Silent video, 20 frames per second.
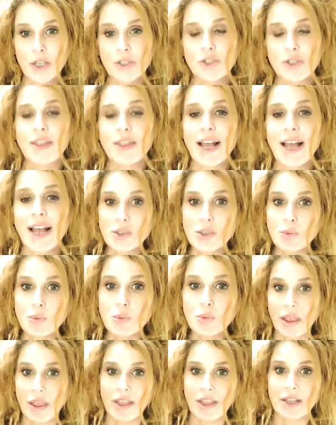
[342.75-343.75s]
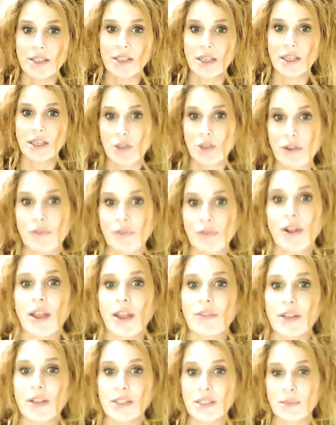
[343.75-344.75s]
So that's one of the things that
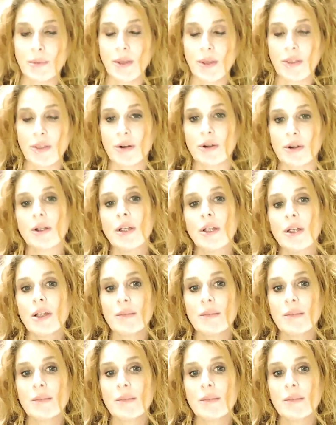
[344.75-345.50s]
Sofwave and some other